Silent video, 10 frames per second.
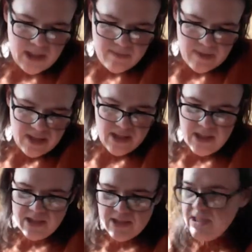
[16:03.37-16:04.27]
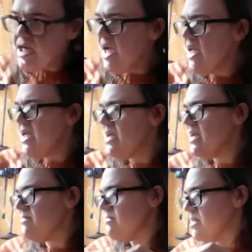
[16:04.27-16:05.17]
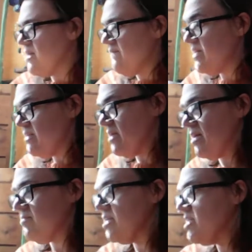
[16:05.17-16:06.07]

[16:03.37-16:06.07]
because I am loving them, and